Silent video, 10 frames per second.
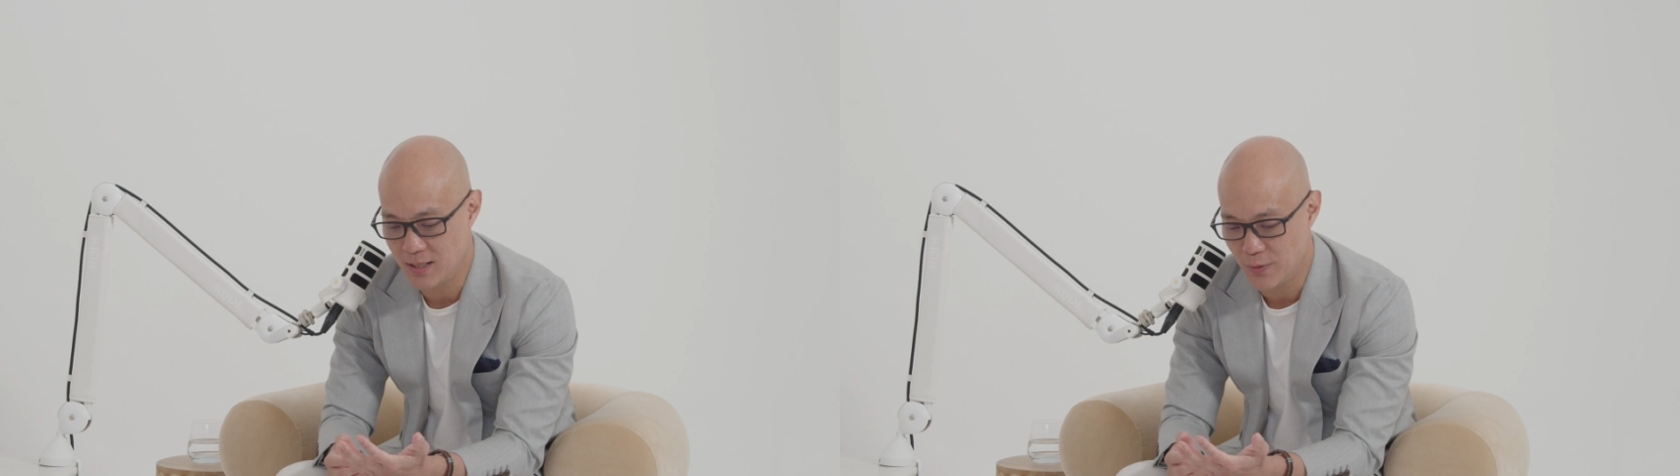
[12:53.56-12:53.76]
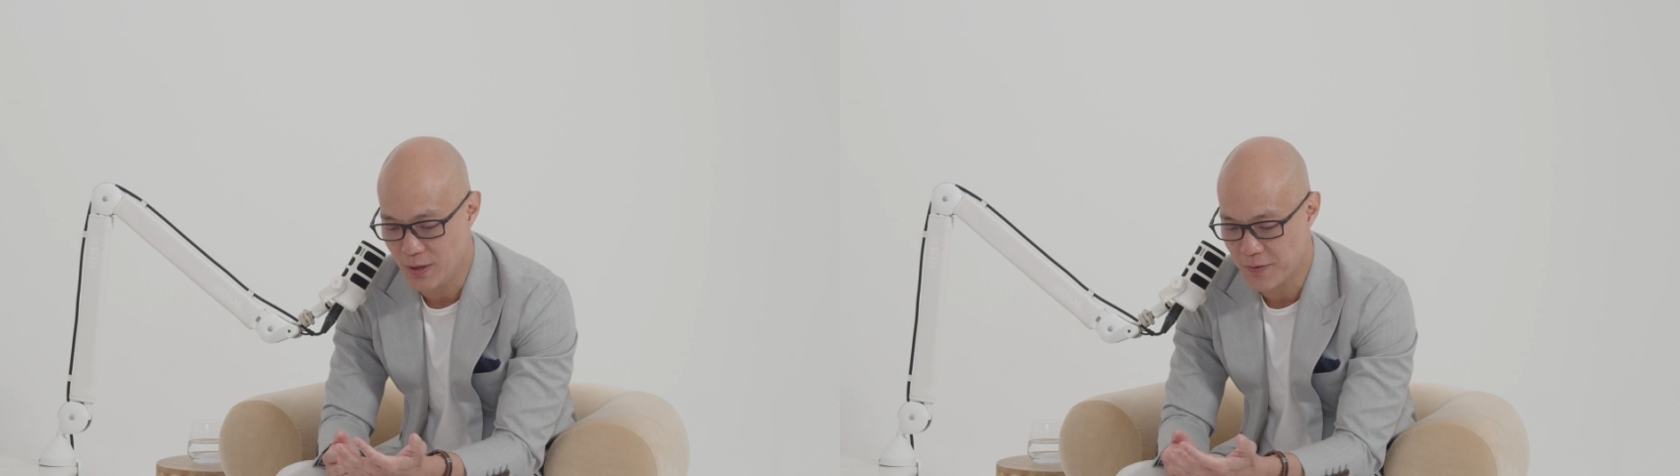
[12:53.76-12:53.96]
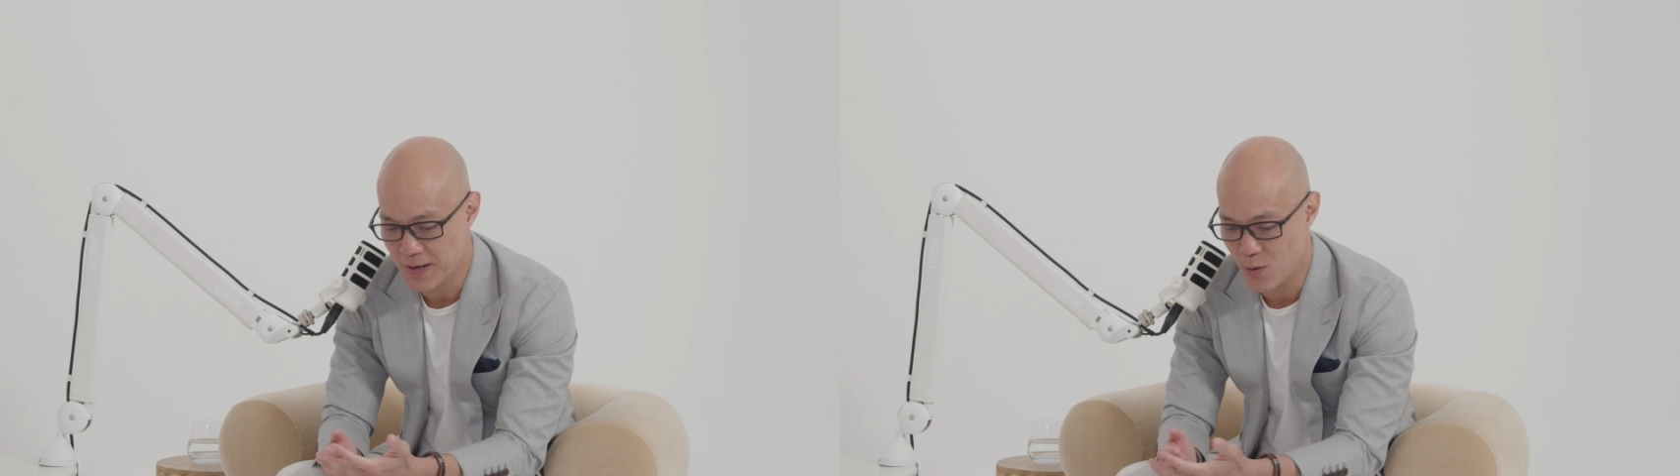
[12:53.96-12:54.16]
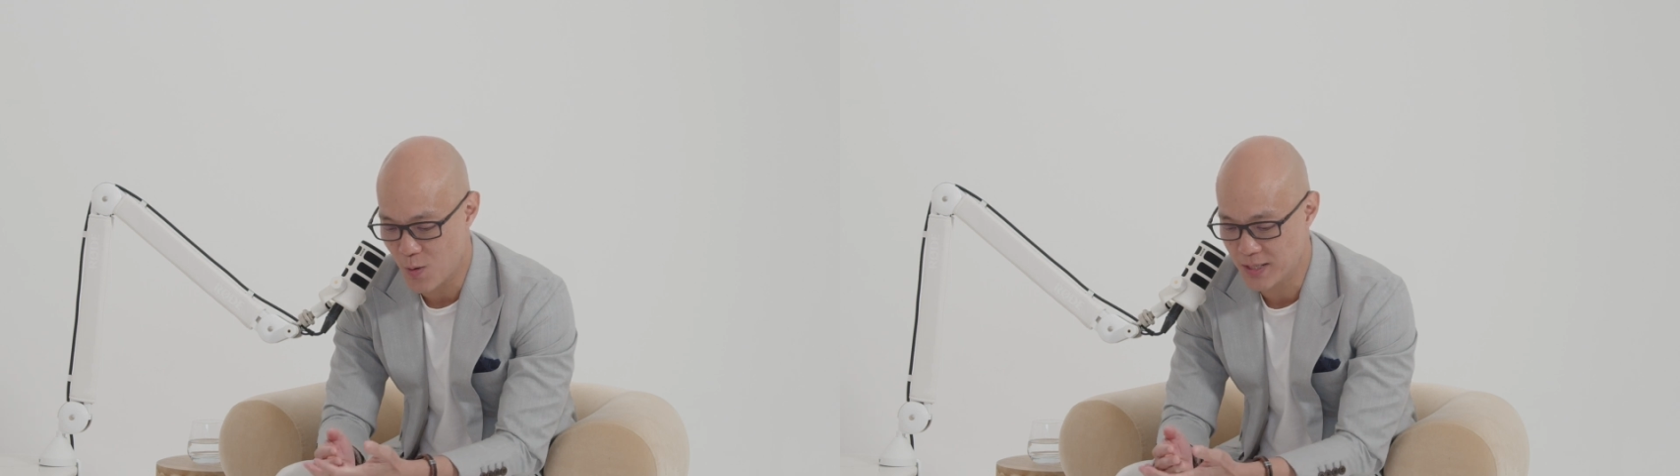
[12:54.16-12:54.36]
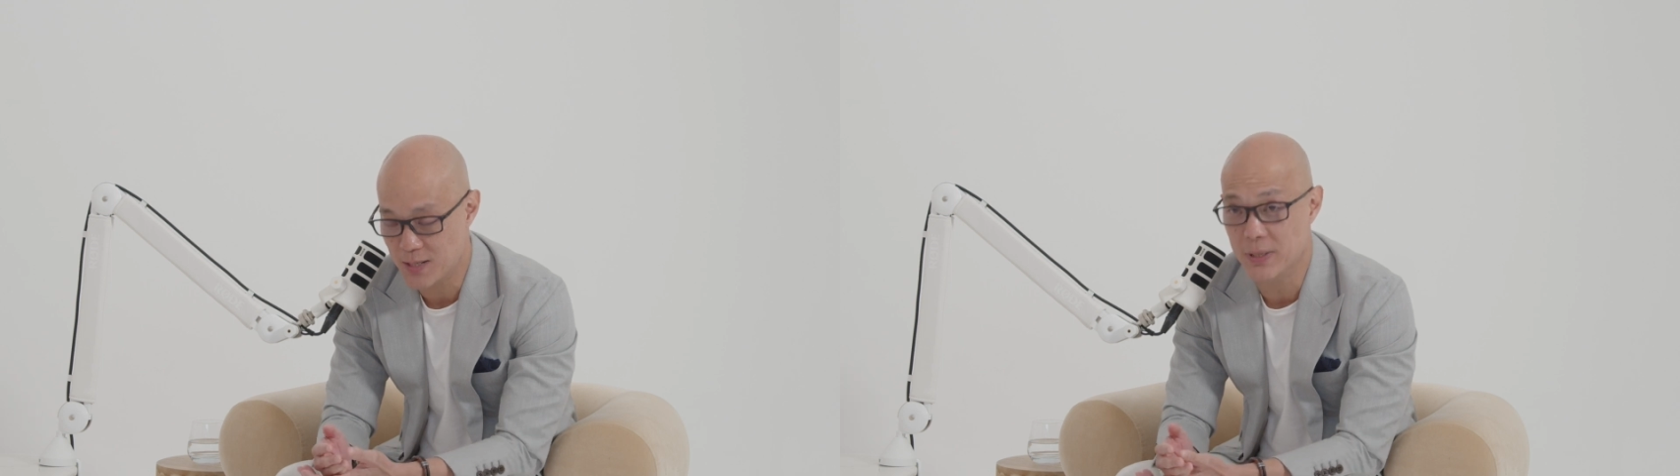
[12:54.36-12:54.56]
a really funny
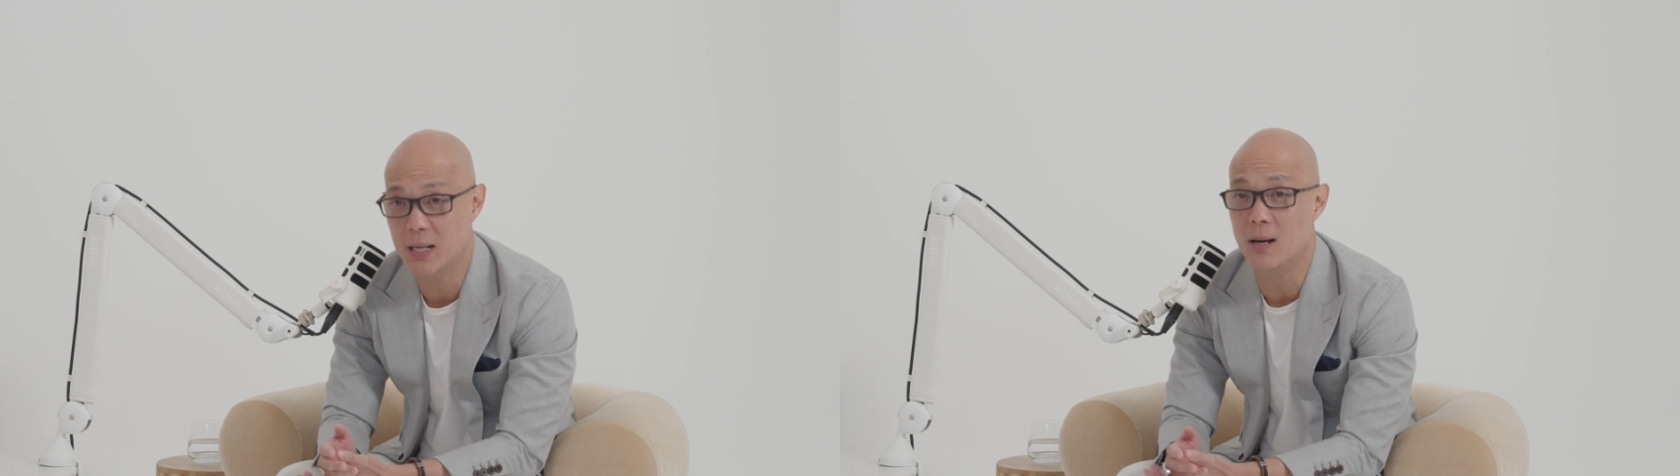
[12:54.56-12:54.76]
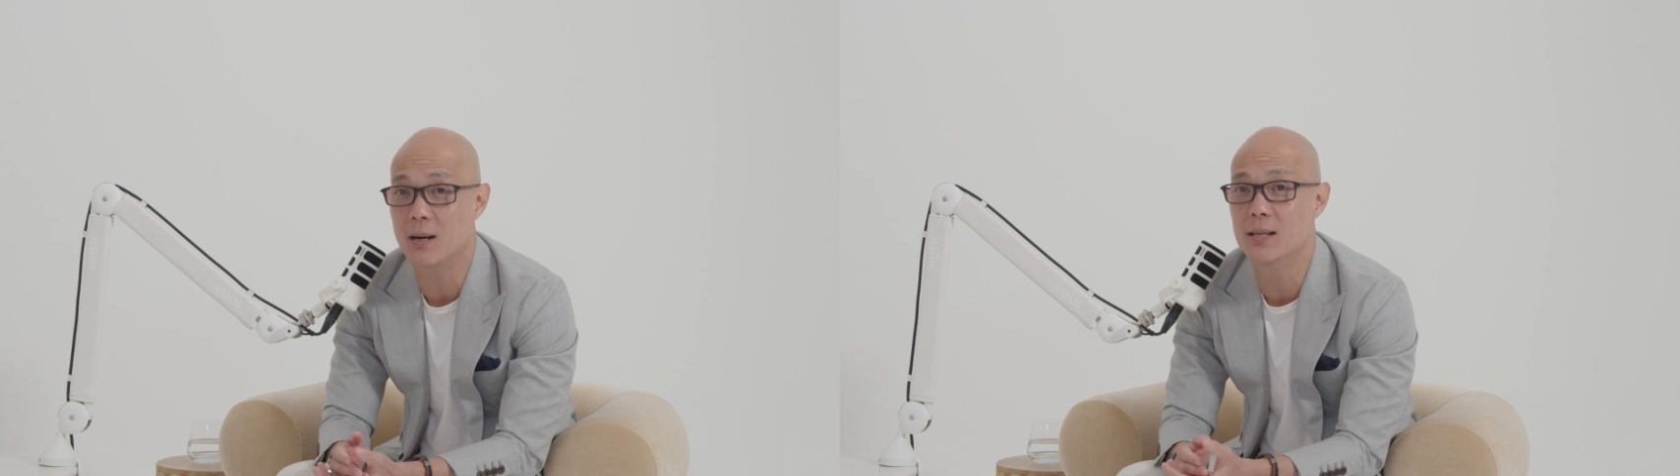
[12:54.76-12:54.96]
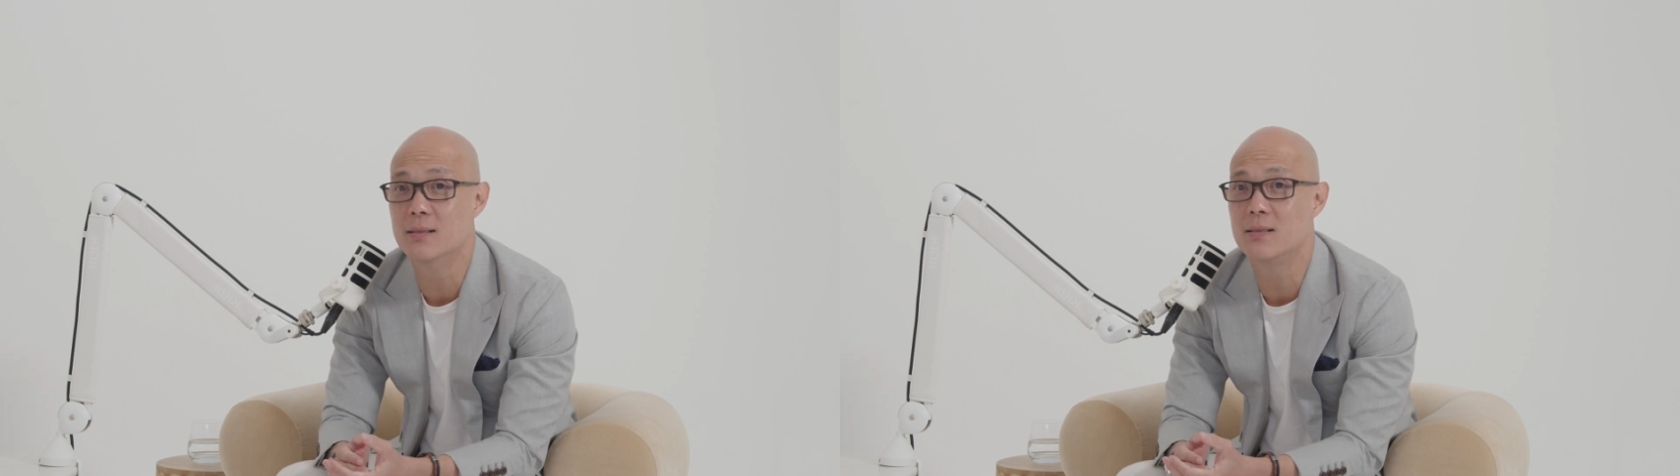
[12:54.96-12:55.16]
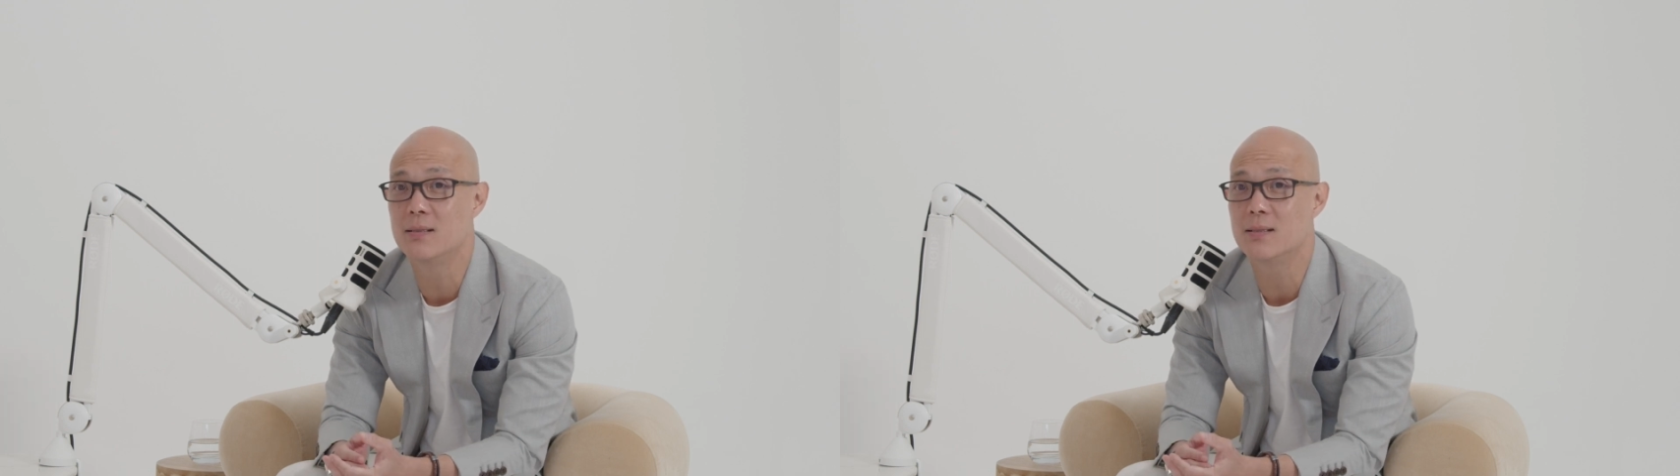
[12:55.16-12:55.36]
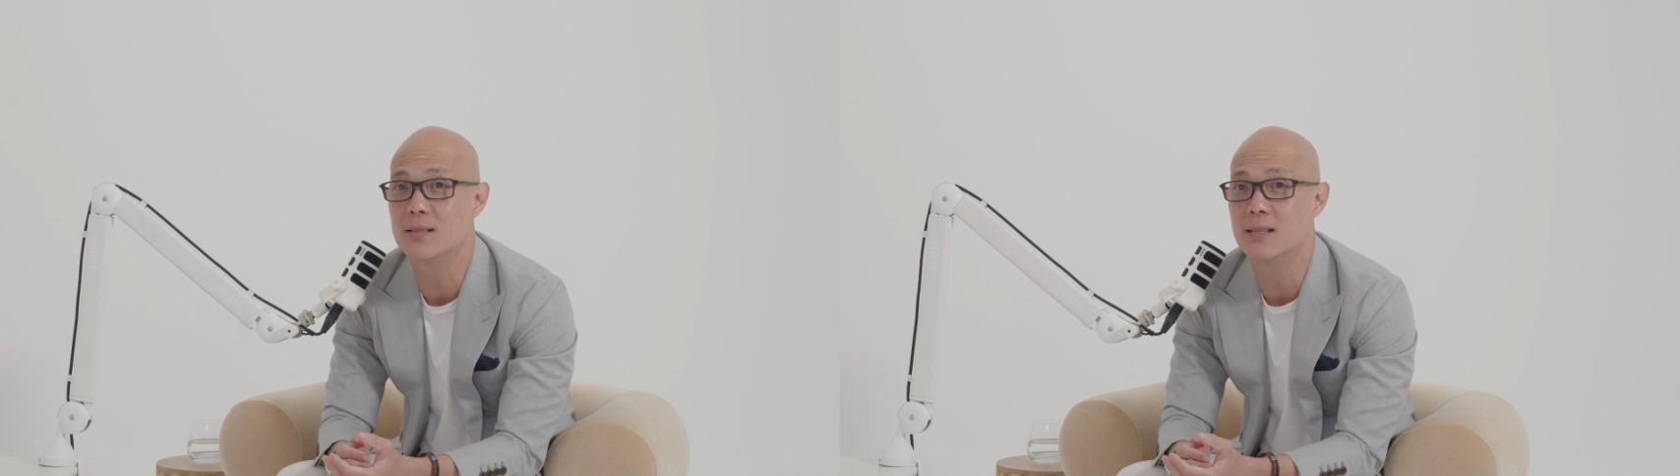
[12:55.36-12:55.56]
question,
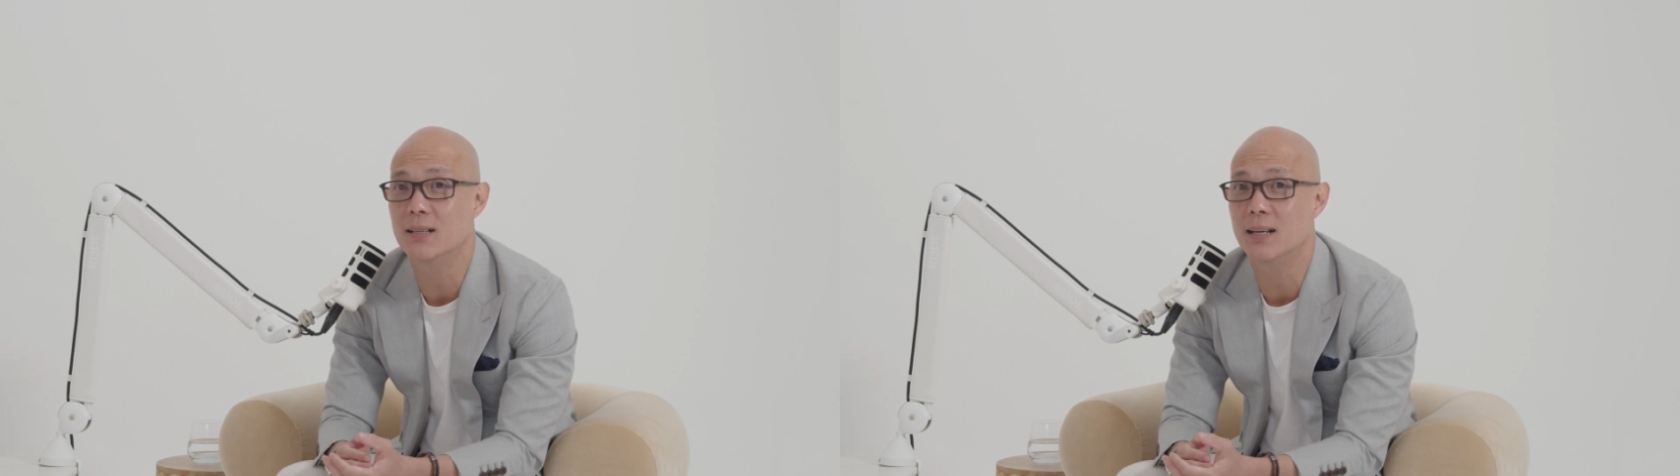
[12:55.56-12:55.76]
because